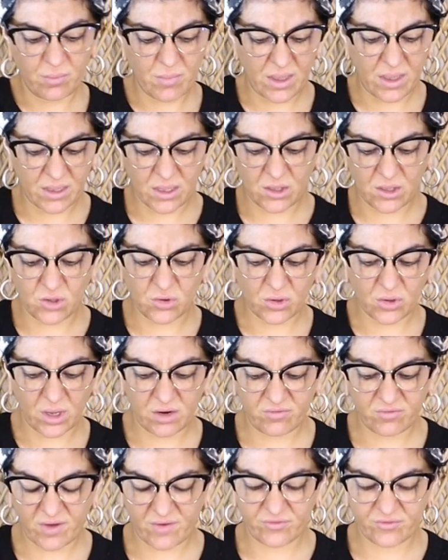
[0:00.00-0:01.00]
making you kind
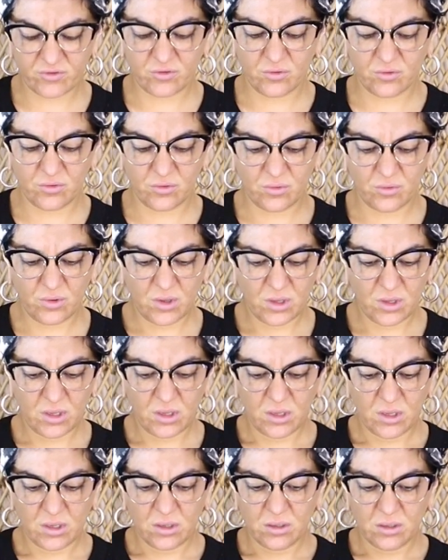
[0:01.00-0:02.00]
of have to,
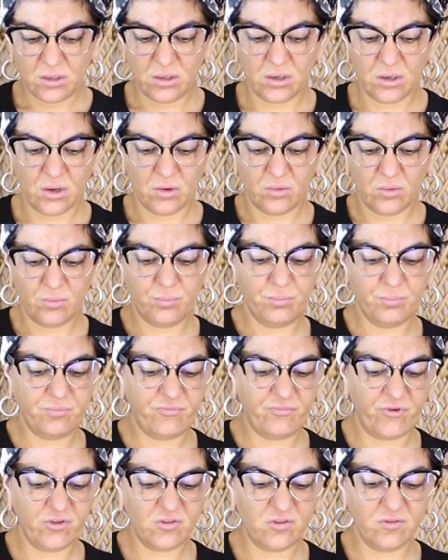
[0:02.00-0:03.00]
you know,
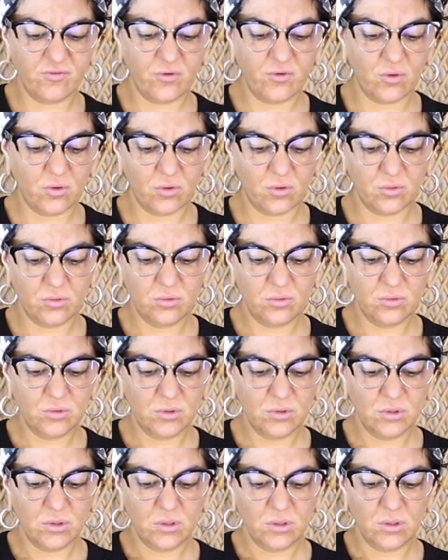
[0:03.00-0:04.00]
first of all
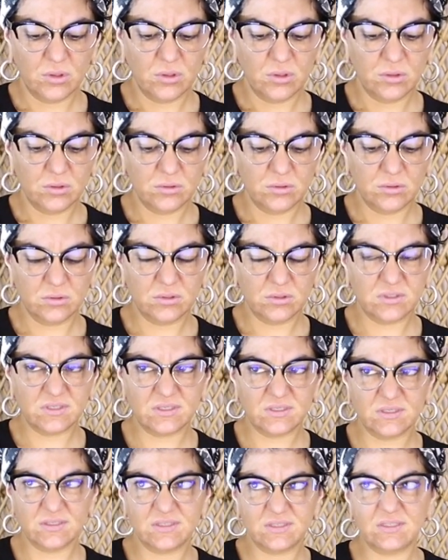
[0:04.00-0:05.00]

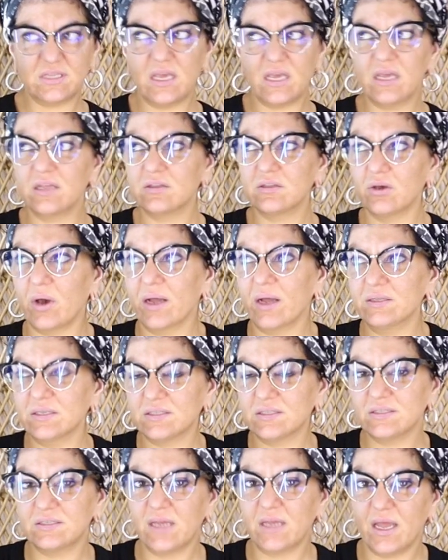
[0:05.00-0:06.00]
seek to
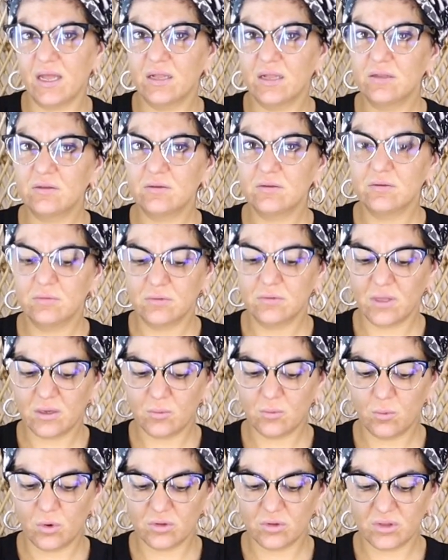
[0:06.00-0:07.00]
understand
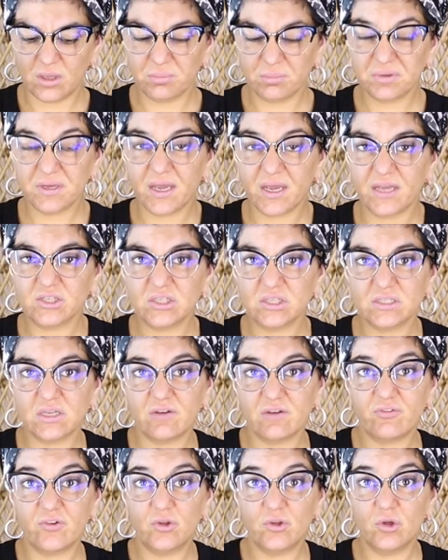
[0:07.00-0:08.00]
like what the implications are
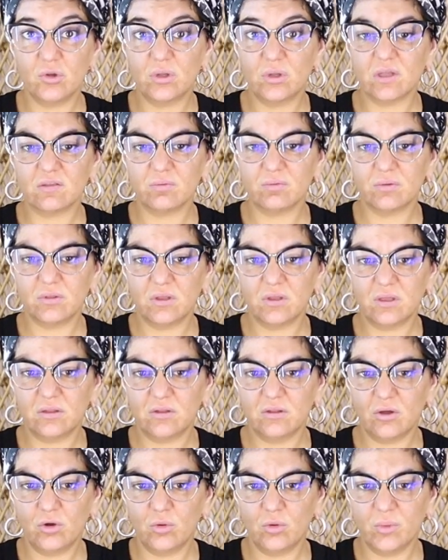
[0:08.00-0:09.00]
for you. That's what
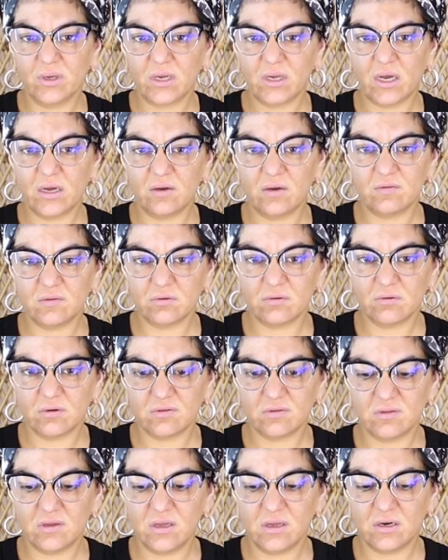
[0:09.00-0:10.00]
the Hermit card is, the
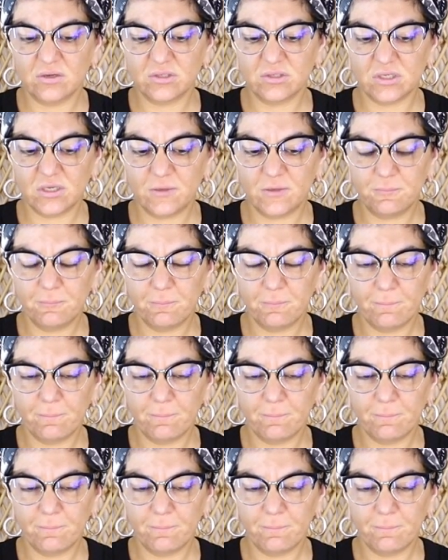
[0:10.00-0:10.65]
crossing energy.